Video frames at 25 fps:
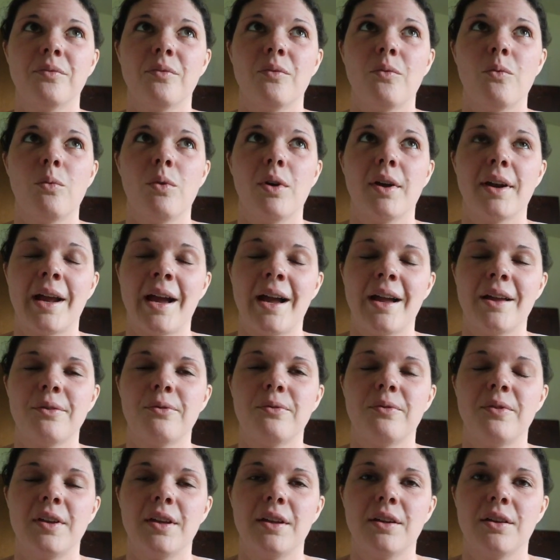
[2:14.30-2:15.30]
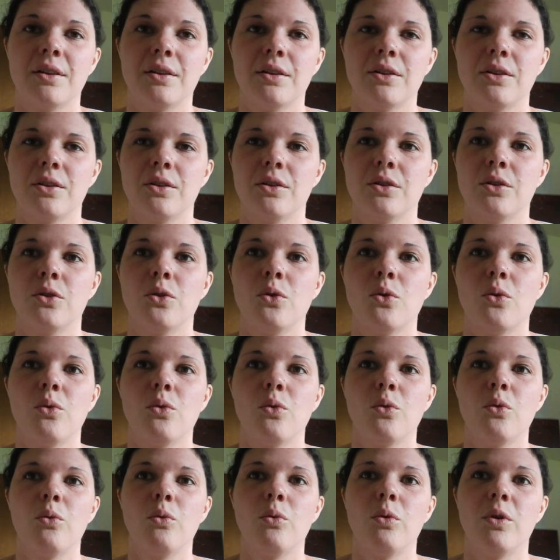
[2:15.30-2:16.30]
what I feel
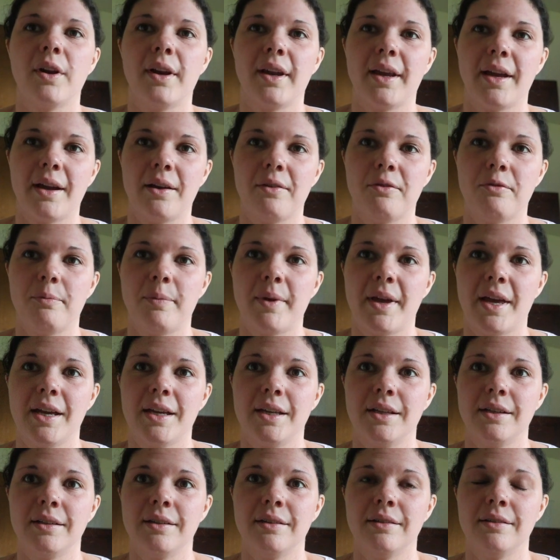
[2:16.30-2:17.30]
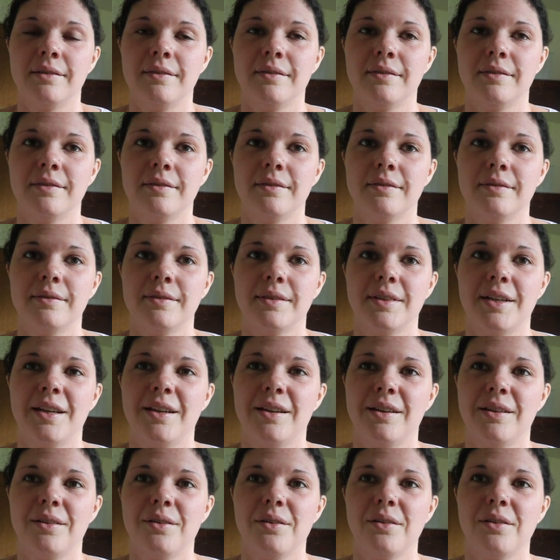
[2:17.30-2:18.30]
would have been
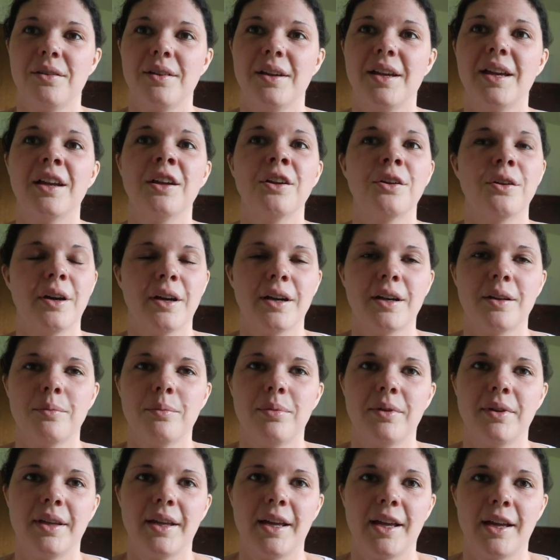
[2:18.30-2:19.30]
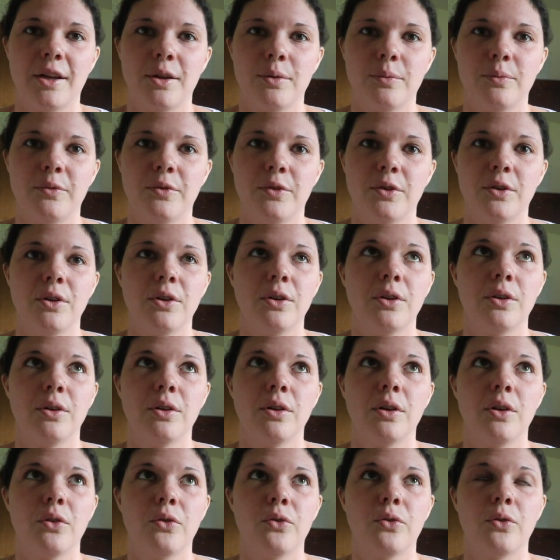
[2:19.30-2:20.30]
incredibly helpful
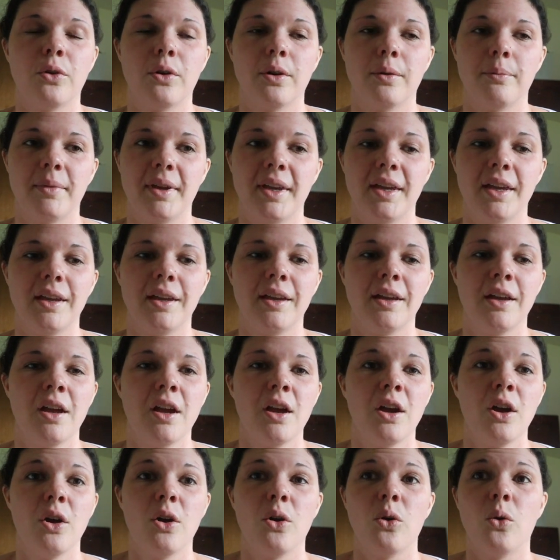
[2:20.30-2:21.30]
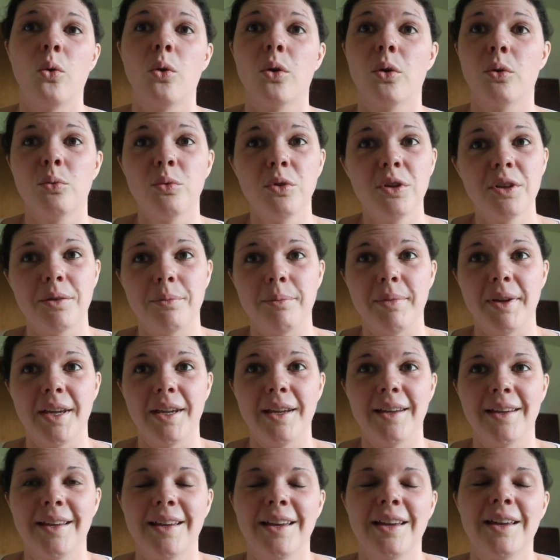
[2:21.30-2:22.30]
for me, or would
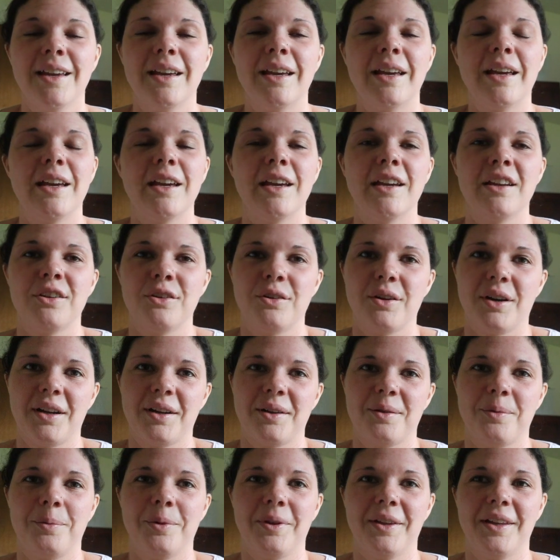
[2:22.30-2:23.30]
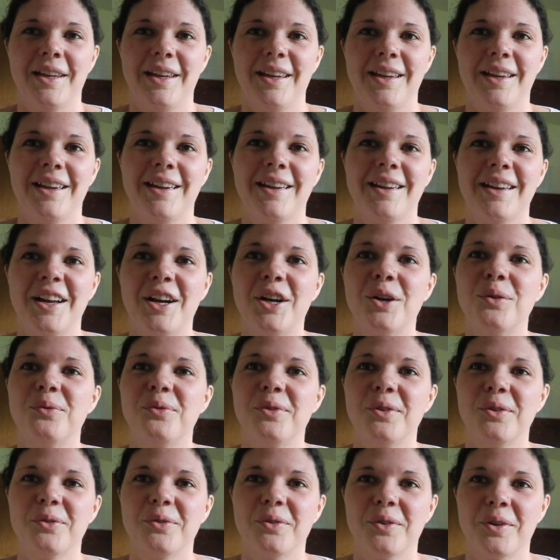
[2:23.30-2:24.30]
be incredibly
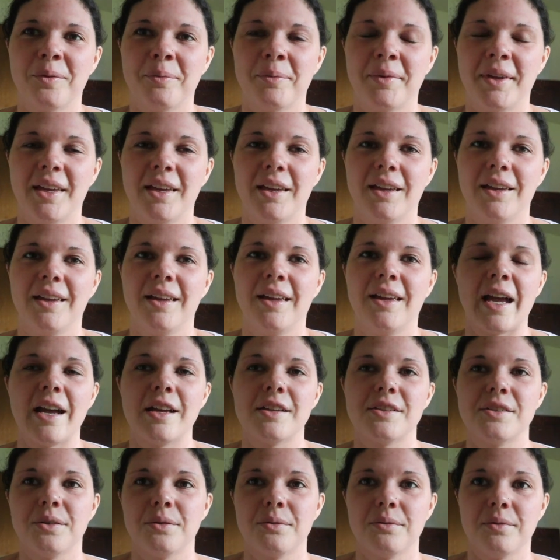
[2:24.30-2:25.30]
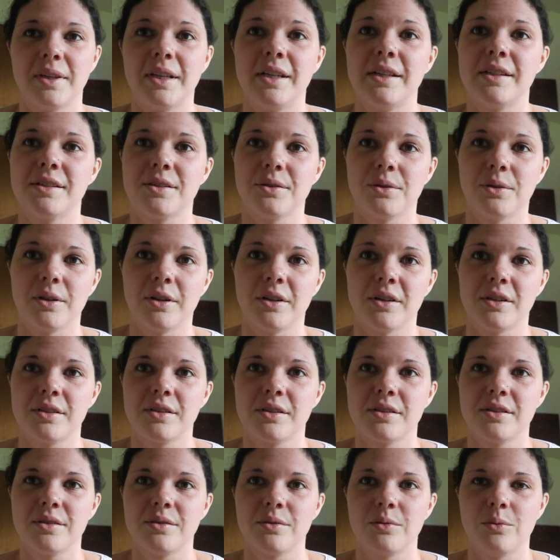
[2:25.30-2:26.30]
helpful for me as a
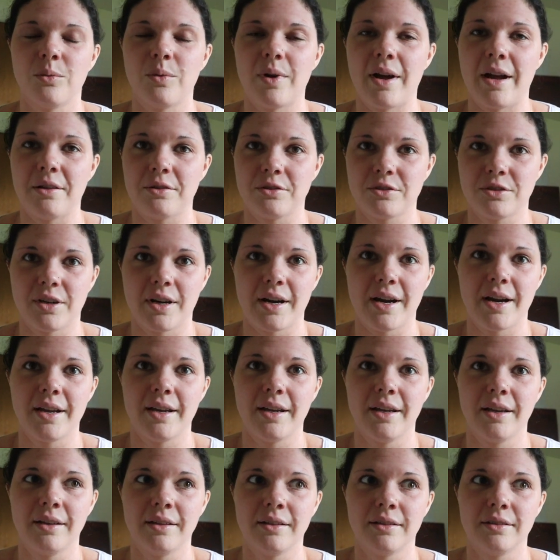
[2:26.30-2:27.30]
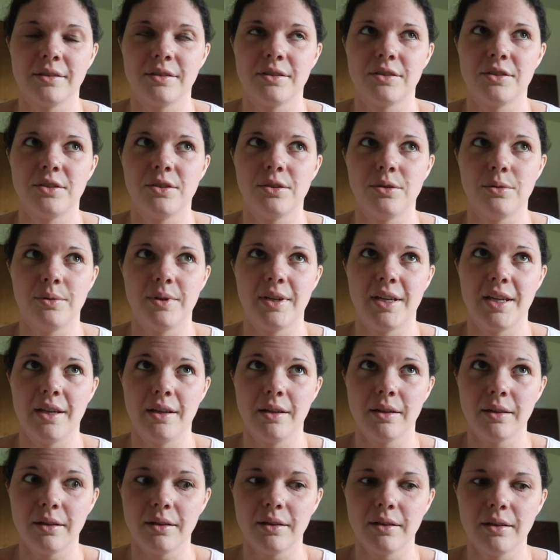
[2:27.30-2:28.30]
resource while trying to
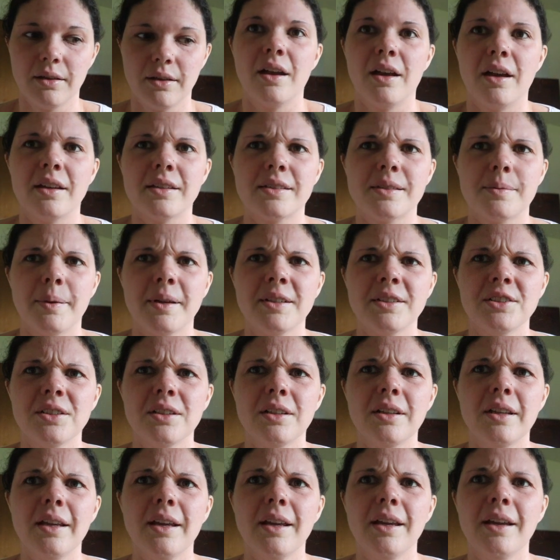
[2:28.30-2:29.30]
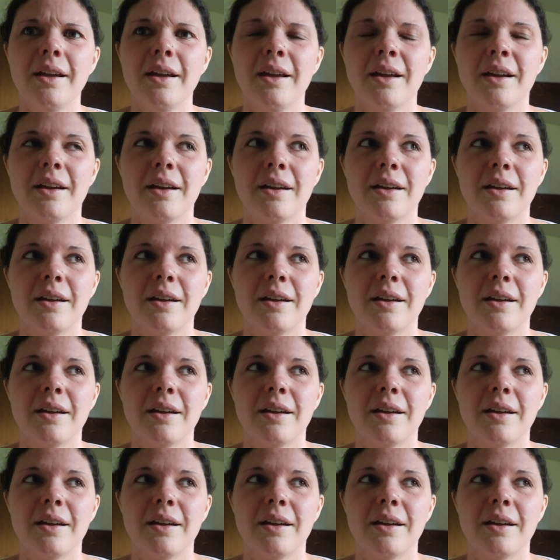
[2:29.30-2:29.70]
heal, especially